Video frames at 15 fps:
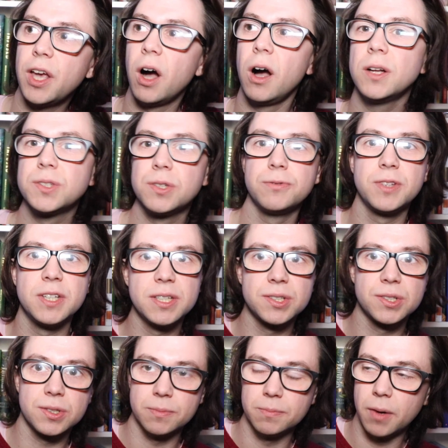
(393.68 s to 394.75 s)
The art of
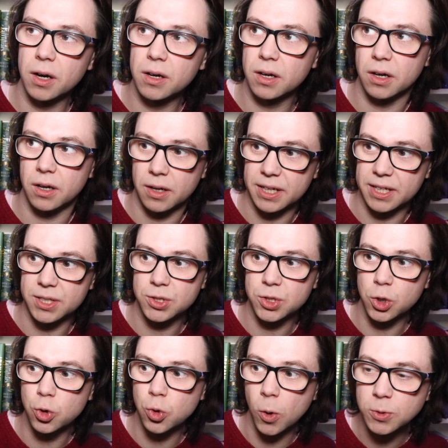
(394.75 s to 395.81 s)
this manga is
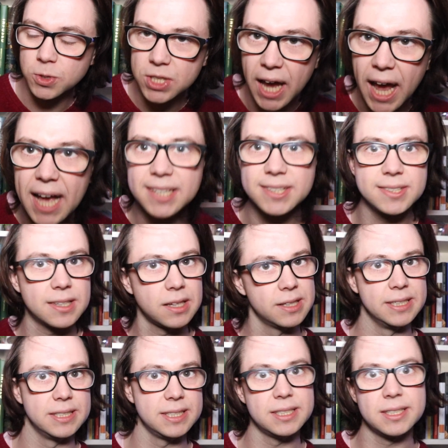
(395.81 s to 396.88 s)

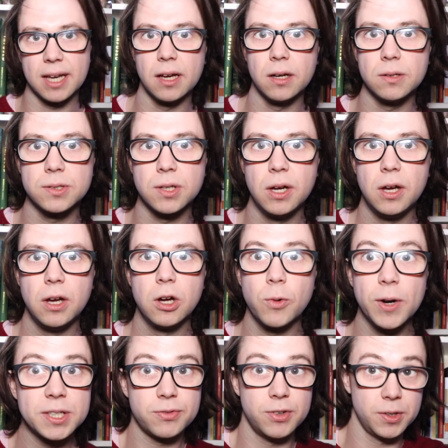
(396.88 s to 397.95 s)
grotesquely detailed.
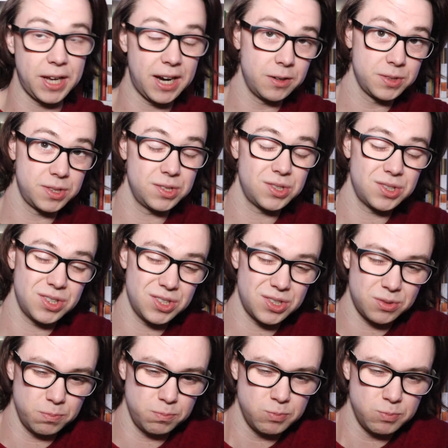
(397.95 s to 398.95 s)
Grace Field House is this